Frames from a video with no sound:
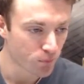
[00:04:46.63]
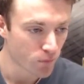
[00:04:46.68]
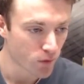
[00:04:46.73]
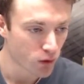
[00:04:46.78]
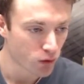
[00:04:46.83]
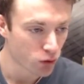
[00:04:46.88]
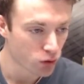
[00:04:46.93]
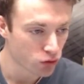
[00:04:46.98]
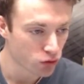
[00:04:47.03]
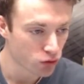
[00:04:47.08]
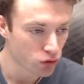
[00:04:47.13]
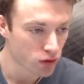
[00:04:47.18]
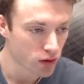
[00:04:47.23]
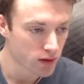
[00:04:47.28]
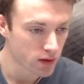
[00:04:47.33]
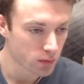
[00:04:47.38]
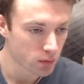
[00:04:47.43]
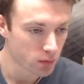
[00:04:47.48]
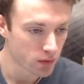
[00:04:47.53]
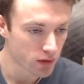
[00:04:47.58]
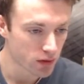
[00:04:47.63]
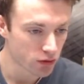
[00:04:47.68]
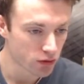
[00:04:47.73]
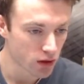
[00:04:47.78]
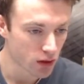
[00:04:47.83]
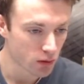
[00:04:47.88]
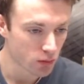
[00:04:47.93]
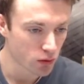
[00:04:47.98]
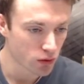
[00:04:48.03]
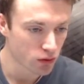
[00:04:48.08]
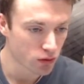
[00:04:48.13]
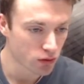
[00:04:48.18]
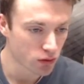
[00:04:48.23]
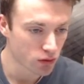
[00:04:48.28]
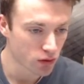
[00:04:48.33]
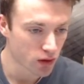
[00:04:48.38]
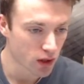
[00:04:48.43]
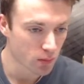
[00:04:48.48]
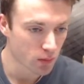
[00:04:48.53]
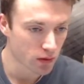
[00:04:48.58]
crucial in this position. He wants
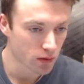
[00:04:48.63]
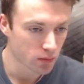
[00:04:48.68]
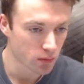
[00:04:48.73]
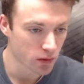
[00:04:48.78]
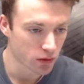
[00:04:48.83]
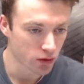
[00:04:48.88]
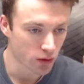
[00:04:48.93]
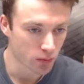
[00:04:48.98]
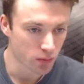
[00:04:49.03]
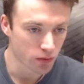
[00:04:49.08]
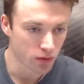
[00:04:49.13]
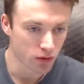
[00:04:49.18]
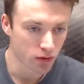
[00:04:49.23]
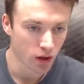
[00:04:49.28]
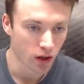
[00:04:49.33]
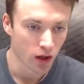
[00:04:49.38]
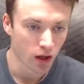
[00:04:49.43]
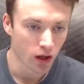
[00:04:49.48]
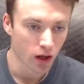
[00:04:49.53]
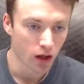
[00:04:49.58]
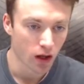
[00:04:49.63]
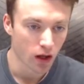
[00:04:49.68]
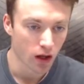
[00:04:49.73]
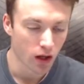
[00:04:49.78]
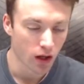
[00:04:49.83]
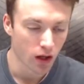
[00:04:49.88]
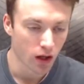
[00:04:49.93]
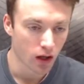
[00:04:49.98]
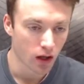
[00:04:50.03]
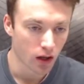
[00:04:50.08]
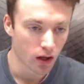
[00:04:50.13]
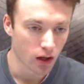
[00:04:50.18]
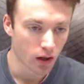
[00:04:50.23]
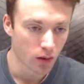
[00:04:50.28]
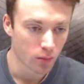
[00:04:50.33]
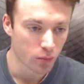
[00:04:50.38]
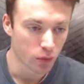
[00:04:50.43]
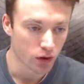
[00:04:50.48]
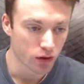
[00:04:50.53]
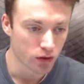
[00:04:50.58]
to keep his bishops
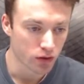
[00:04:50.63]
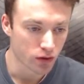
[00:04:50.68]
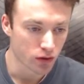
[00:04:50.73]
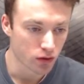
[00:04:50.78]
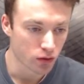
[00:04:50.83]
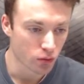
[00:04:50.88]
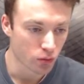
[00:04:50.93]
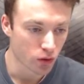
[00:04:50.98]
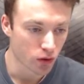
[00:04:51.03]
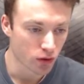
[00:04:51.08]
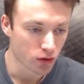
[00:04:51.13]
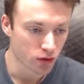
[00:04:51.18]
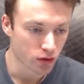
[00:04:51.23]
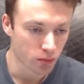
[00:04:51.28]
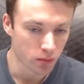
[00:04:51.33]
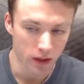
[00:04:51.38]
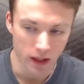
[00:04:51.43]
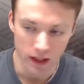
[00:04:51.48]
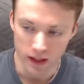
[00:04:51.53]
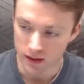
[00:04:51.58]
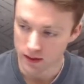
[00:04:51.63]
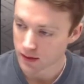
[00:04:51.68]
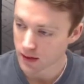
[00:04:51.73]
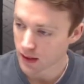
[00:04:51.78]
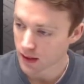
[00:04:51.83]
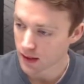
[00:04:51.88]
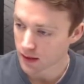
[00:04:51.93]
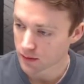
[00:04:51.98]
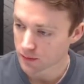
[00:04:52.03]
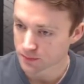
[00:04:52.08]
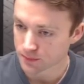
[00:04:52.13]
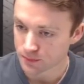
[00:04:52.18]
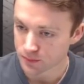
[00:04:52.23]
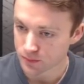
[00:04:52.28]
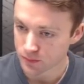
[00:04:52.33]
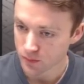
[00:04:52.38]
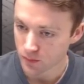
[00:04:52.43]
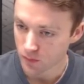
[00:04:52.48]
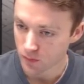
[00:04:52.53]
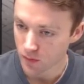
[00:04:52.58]
pointed towards black's king.
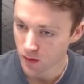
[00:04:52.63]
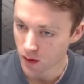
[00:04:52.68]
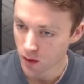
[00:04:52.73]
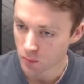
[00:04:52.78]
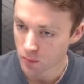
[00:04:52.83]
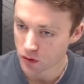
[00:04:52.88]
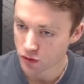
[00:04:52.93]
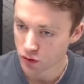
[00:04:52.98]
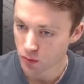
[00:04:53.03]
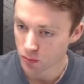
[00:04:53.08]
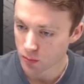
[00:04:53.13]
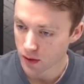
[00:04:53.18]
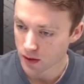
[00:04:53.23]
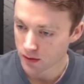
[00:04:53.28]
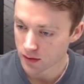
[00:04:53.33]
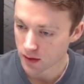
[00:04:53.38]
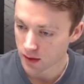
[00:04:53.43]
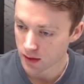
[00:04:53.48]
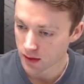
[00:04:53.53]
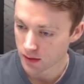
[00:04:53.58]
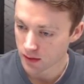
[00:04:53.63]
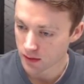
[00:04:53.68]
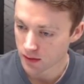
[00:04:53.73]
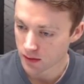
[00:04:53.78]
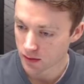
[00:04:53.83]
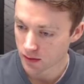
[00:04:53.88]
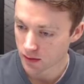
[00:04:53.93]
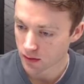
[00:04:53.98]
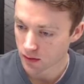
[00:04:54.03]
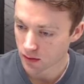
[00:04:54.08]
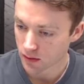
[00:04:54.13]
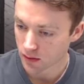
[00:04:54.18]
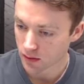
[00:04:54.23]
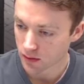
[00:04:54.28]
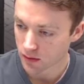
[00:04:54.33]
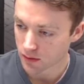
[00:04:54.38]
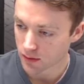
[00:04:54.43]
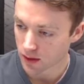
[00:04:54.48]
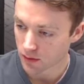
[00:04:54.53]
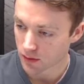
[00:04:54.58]
Bishop a6,
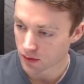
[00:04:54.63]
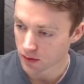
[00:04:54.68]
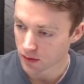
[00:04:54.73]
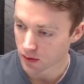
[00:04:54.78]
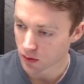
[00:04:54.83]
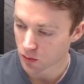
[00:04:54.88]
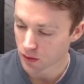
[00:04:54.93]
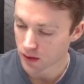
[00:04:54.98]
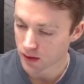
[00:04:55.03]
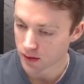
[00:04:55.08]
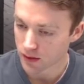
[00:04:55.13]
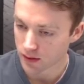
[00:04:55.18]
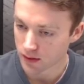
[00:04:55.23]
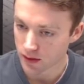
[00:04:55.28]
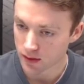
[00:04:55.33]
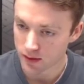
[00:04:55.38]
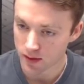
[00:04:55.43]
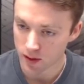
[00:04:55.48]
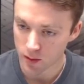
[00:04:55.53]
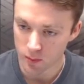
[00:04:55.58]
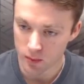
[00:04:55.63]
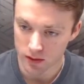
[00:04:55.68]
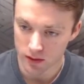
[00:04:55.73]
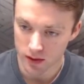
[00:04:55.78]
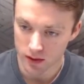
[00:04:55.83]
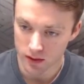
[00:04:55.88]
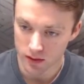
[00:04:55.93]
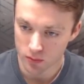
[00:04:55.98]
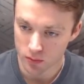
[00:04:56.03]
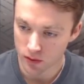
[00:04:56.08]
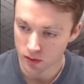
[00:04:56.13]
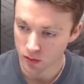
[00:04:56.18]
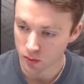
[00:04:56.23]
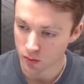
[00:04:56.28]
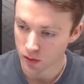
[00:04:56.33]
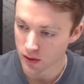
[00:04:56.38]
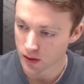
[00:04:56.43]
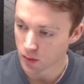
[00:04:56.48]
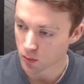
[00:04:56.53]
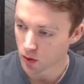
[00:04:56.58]
saving the queen, sidestepping this with
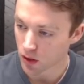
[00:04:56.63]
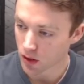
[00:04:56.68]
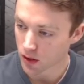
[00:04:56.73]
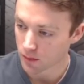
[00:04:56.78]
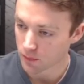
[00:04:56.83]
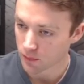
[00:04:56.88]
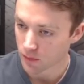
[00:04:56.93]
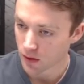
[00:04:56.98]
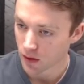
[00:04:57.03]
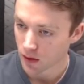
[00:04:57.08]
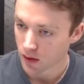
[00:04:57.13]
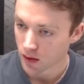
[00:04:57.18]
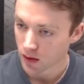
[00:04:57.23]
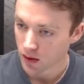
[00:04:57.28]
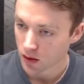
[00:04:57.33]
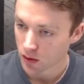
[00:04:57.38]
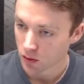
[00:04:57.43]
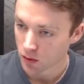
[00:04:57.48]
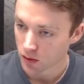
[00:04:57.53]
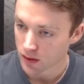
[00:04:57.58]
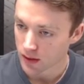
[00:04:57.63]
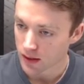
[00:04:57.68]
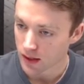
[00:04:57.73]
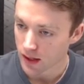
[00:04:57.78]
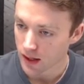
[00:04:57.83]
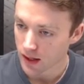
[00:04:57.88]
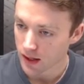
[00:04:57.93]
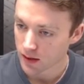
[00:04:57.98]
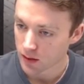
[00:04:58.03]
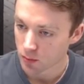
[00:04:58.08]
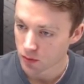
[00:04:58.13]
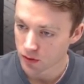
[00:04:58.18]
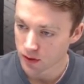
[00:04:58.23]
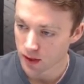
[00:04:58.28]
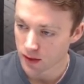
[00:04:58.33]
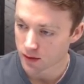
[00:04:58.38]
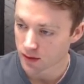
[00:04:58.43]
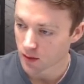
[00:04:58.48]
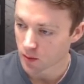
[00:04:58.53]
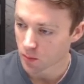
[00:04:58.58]
queen e1. Queen e8,
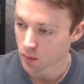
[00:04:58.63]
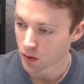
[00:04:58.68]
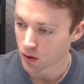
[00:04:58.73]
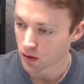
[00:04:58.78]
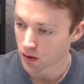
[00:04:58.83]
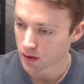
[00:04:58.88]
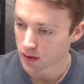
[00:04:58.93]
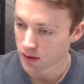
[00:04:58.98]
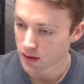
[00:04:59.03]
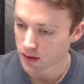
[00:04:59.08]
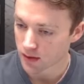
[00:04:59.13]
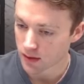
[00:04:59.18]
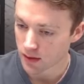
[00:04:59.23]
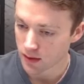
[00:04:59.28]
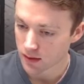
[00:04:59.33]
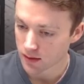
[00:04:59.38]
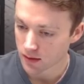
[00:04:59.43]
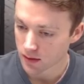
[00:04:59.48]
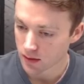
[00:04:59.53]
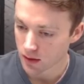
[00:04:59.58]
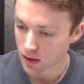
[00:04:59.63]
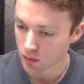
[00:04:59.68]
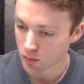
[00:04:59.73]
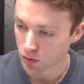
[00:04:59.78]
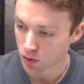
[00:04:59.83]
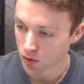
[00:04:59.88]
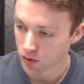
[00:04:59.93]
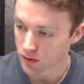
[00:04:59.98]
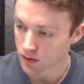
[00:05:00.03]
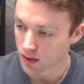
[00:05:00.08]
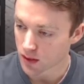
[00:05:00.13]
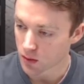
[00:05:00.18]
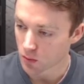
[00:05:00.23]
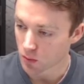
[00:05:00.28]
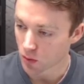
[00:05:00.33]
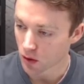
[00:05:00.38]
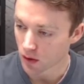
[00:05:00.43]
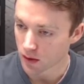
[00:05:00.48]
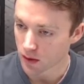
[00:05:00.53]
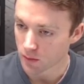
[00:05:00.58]
protecting the pawn on e6, and now rook
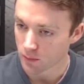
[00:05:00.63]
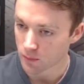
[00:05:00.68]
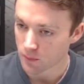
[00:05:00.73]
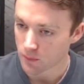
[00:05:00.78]
d1.